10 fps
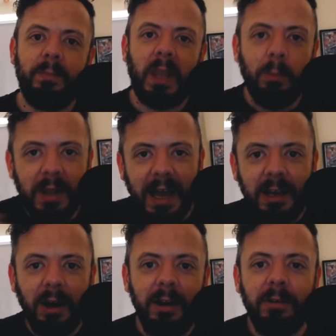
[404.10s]
But that
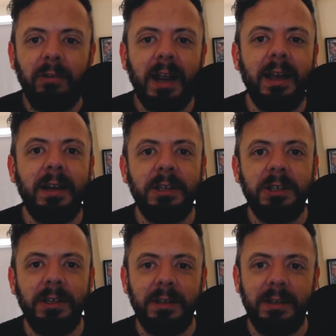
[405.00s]
kind of
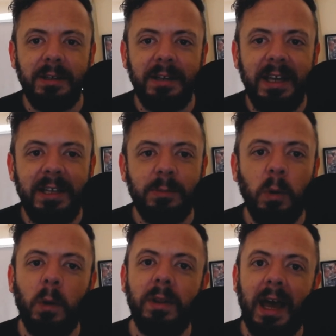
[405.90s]
recognition needs
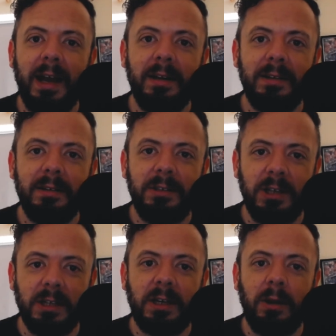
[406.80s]
more than
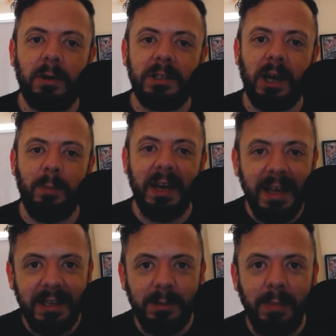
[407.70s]
just clock time. It
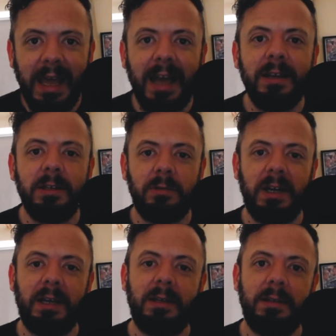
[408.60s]
needs
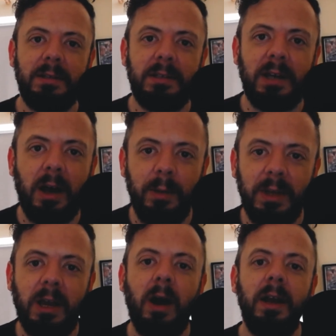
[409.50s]
meandering time, the
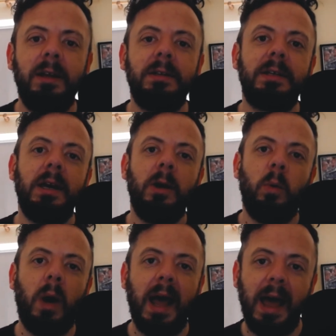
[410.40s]
kind
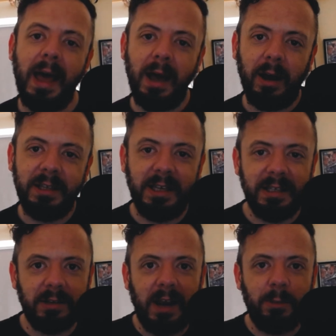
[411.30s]
where
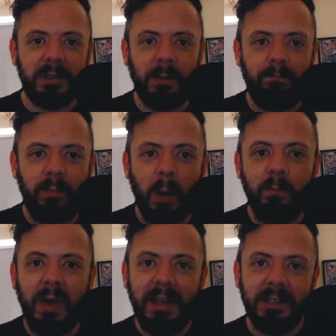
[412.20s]
ideas are able to
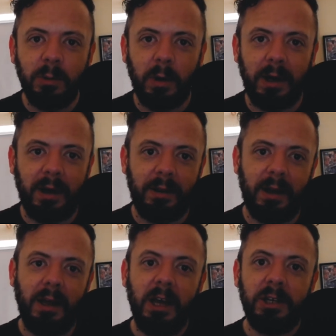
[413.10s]
bump into one another,
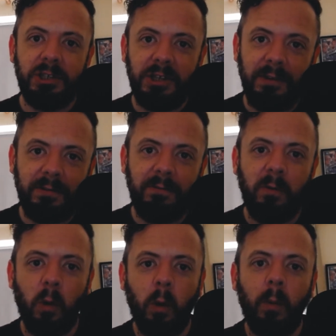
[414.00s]
shift
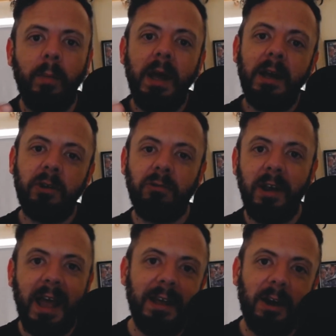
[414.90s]
form,
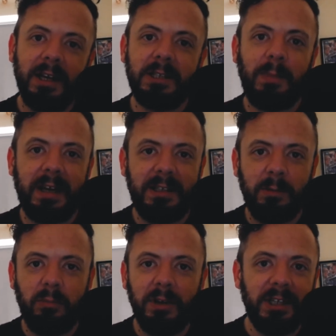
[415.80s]
create
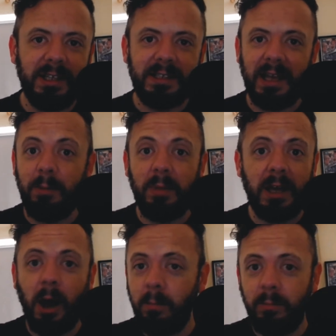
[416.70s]
unexpected bridges, and
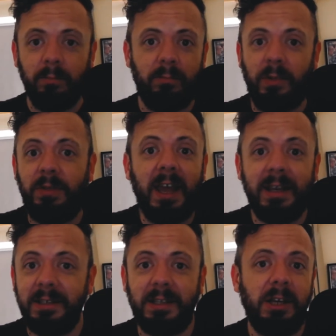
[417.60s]
become
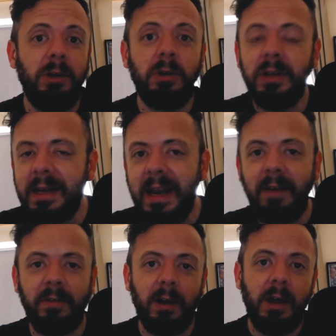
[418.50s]
things that you could
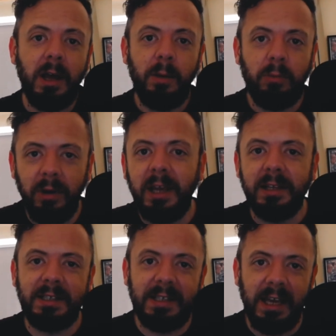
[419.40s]
never
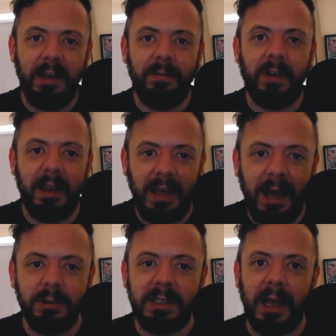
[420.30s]
preconceive at the
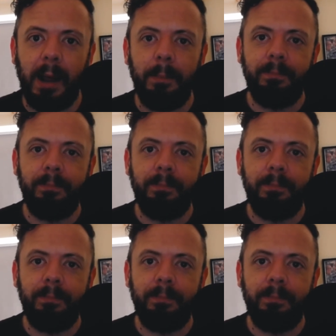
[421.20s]
outset.